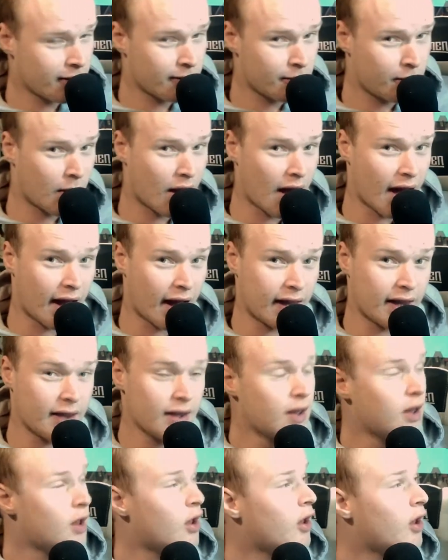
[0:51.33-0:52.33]
play,
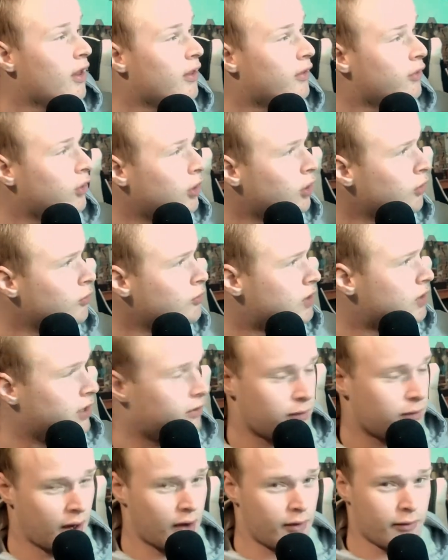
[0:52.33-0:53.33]

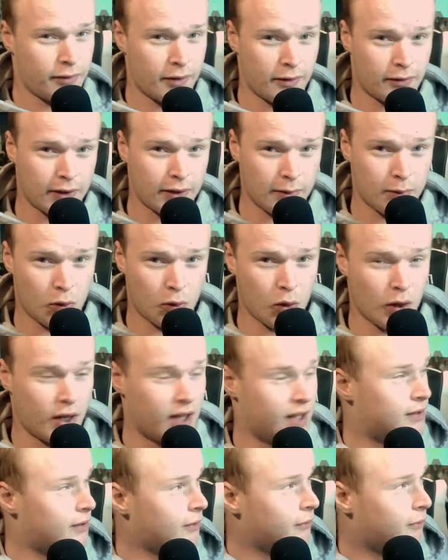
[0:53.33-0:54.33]
around 50
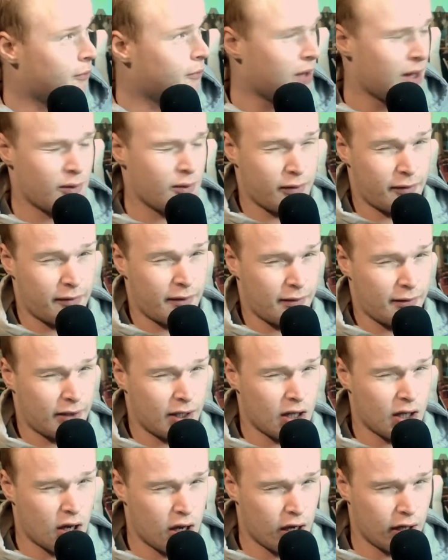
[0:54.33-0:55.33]
quid. For me, it was
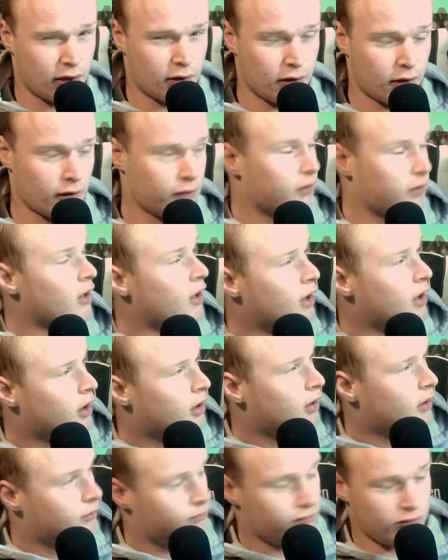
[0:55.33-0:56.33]
59 because
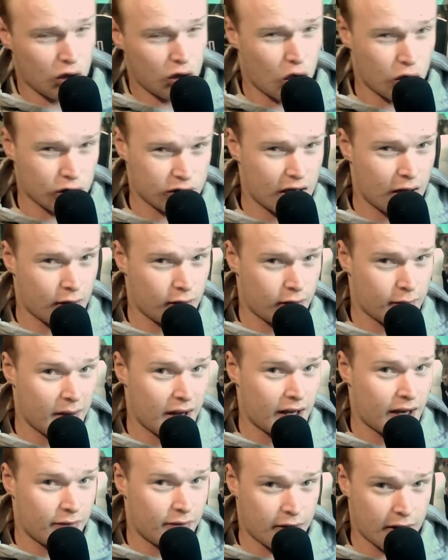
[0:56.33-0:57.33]
lockdown has made
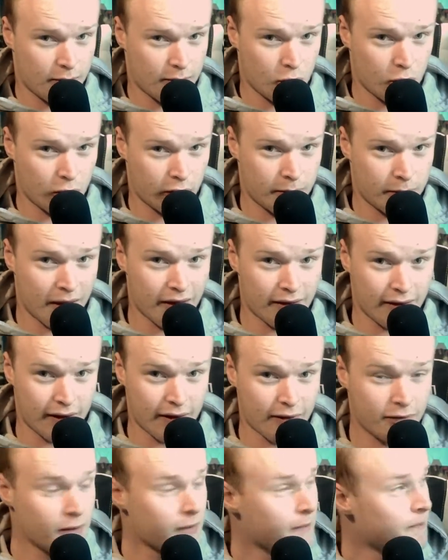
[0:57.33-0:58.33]
everything more expensive.
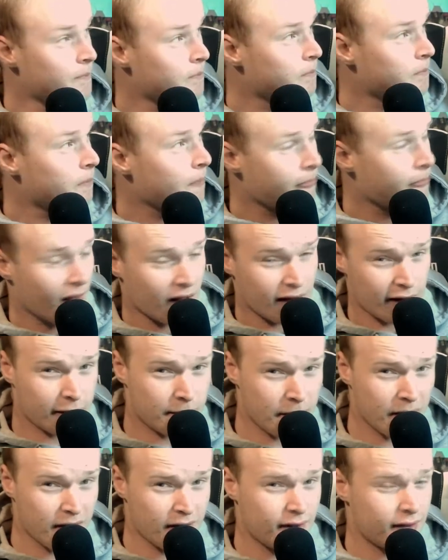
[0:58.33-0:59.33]

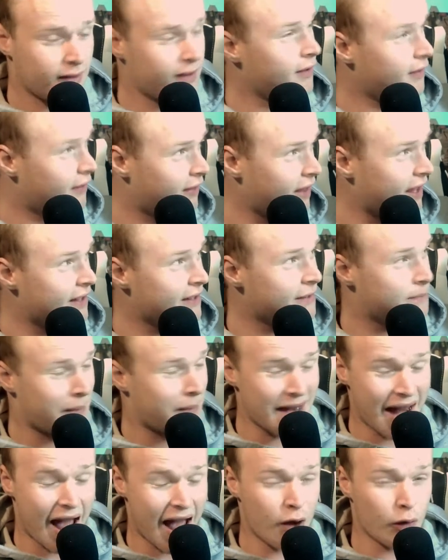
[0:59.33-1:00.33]
This thing's been
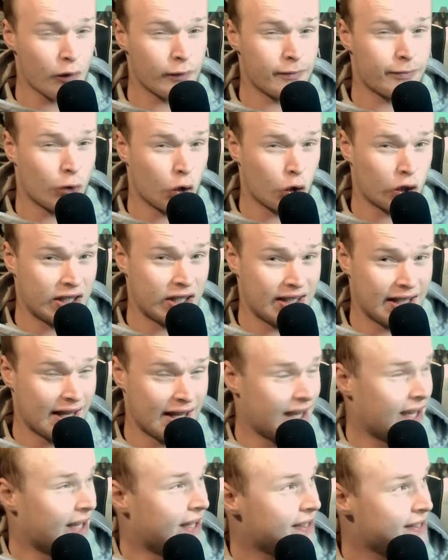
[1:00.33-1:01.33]
out for
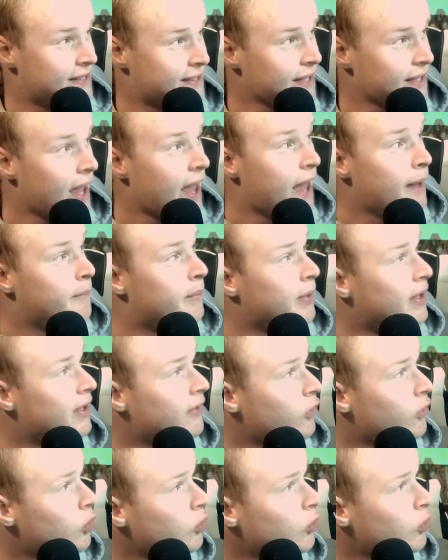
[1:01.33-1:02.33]
years, but it's
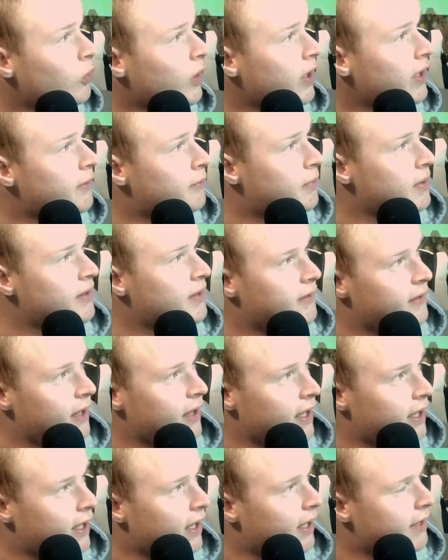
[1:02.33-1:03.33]
always been seen
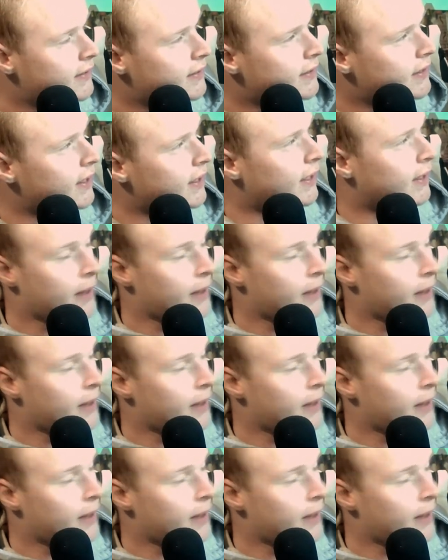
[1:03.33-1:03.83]
as the